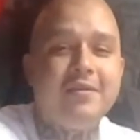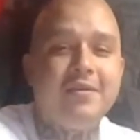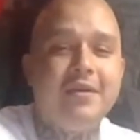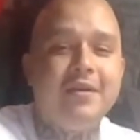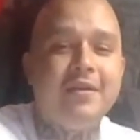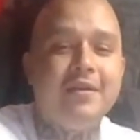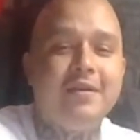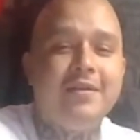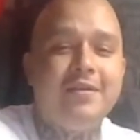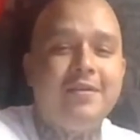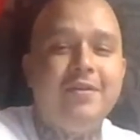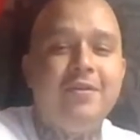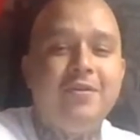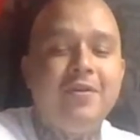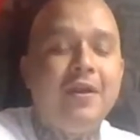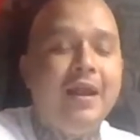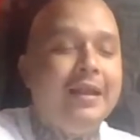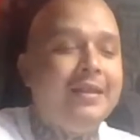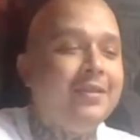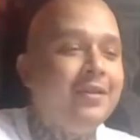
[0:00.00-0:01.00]
and
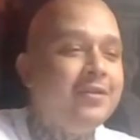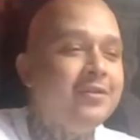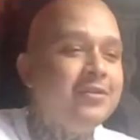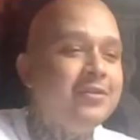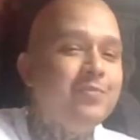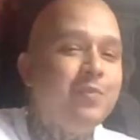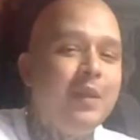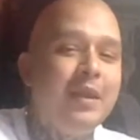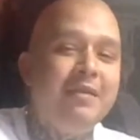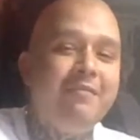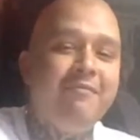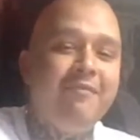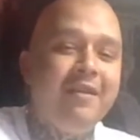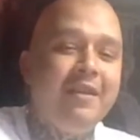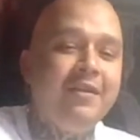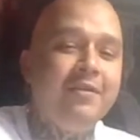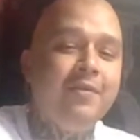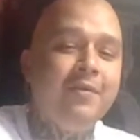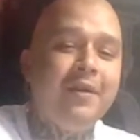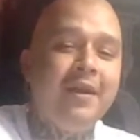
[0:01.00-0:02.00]
you're right there just playing
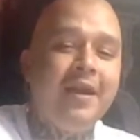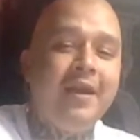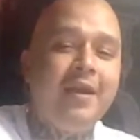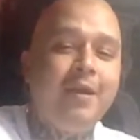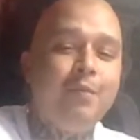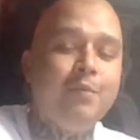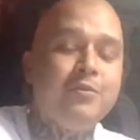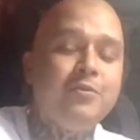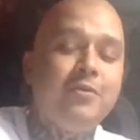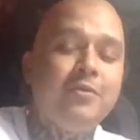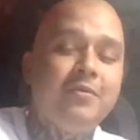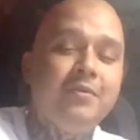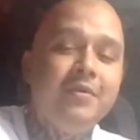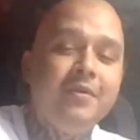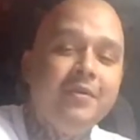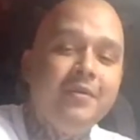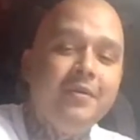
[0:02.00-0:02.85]
video games or